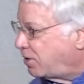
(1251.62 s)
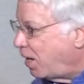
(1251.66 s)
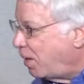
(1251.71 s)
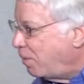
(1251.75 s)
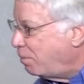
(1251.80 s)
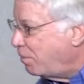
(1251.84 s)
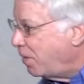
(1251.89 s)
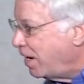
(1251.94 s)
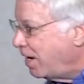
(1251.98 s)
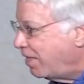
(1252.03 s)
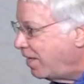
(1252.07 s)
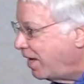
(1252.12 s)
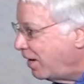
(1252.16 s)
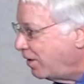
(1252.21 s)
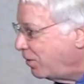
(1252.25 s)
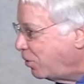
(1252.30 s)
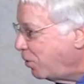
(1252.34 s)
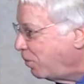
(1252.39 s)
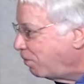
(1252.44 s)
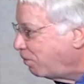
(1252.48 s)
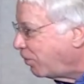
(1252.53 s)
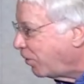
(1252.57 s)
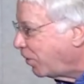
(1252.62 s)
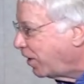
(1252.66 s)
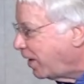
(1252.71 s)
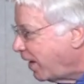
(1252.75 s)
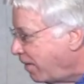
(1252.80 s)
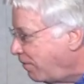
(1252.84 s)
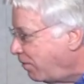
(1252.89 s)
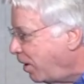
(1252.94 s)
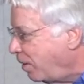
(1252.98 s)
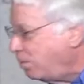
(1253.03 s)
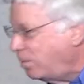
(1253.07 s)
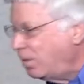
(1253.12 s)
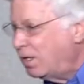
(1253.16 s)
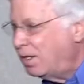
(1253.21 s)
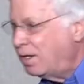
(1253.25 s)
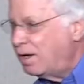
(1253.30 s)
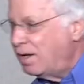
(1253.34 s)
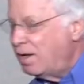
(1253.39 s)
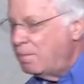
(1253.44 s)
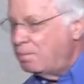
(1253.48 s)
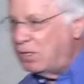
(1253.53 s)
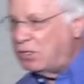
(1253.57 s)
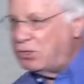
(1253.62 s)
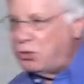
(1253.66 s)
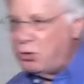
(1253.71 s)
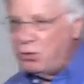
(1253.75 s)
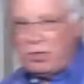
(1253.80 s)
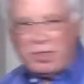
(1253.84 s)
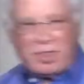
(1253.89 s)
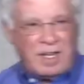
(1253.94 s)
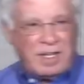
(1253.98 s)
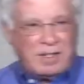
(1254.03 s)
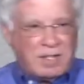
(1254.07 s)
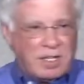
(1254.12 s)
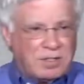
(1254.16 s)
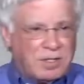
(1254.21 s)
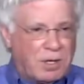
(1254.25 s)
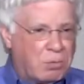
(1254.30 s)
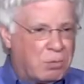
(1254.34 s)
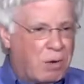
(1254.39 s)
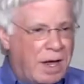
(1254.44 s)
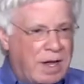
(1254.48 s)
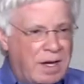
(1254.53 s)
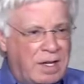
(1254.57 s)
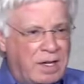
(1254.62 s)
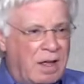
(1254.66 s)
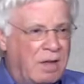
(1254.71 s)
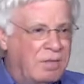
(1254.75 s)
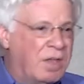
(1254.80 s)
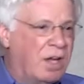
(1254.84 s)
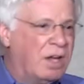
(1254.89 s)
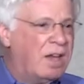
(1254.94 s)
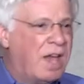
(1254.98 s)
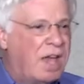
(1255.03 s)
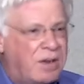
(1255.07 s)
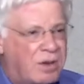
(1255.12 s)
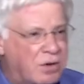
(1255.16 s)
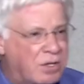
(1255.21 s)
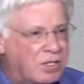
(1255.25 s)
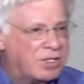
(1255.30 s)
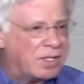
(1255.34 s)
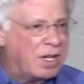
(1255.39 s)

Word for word: somebody that you forgive them, but you think that the writing of the letter is